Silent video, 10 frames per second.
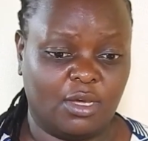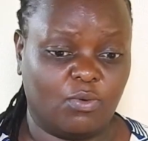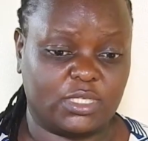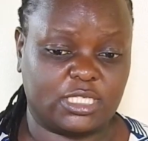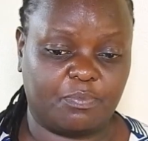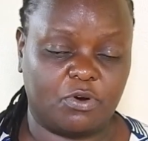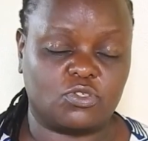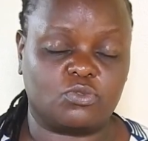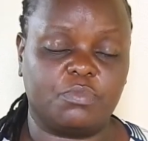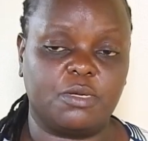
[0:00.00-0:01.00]
We're
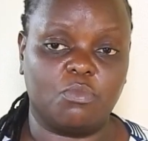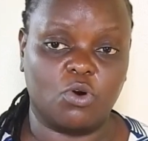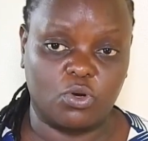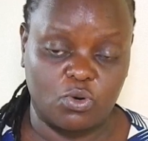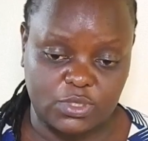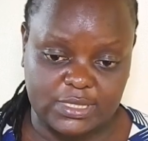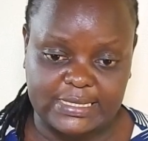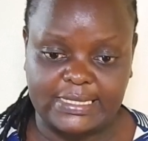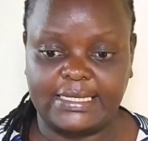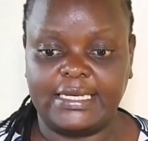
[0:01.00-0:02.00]
supposed to be
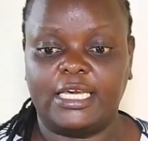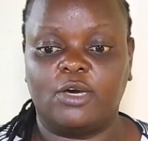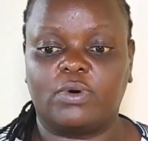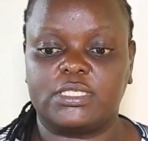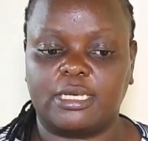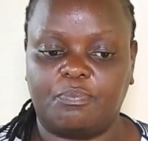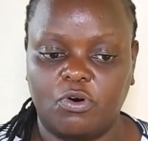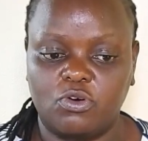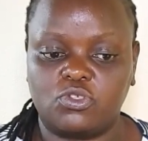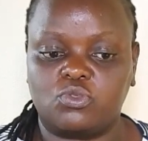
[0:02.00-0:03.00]
models. We're
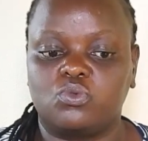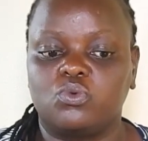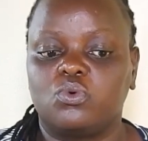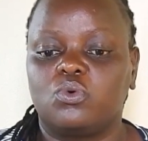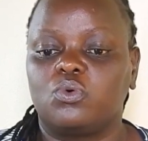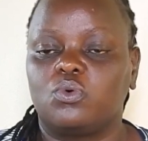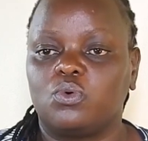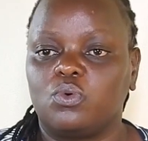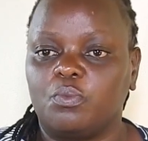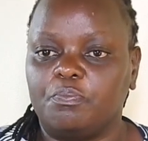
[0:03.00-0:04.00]
supposed to
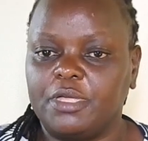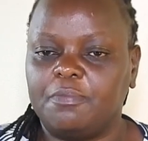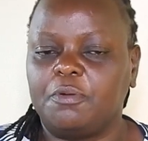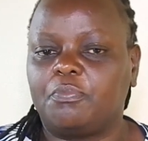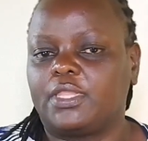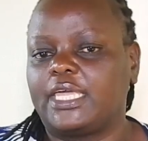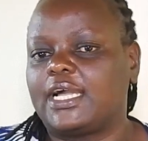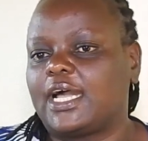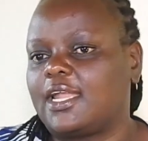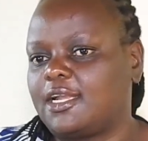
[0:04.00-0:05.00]
be people they
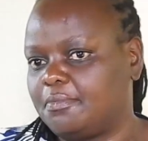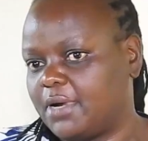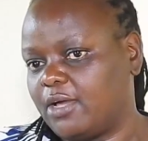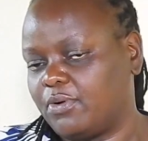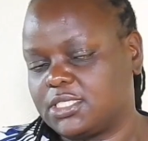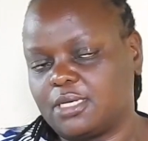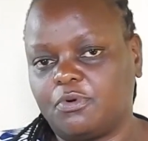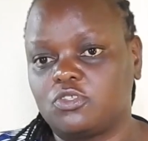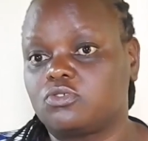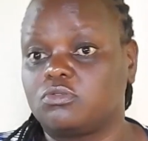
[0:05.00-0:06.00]
can admire. We're
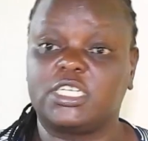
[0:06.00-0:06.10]
supposed to